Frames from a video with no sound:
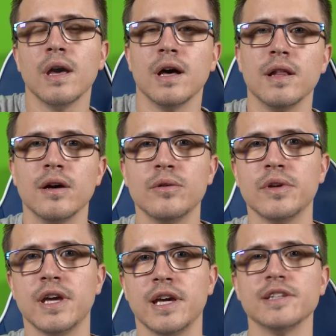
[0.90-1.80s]
Hello
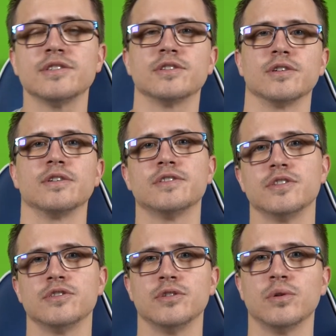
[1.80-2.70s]
Cancer, this
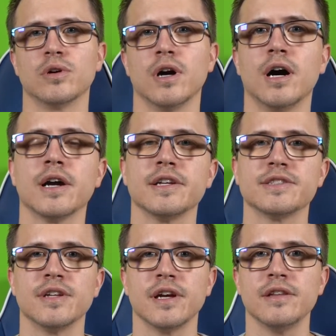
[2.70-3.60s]
is your
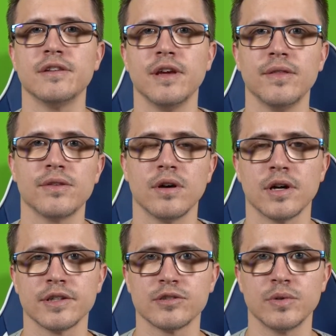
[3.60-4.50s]
August 19th to
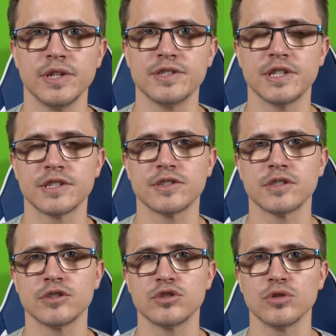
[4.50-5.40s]
August 26th
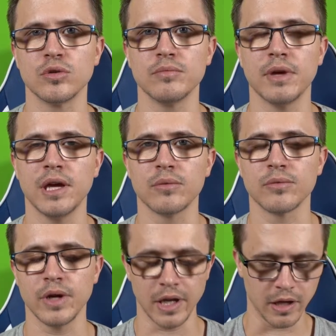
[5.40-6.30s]
Soulmate
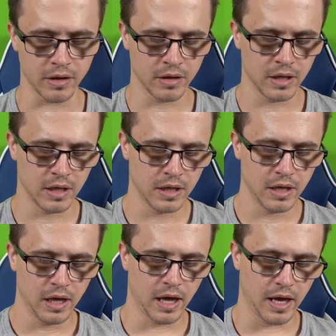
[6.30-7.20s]
reading,
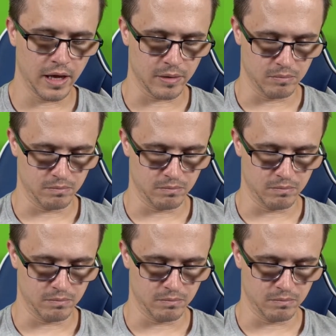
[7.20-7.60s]
and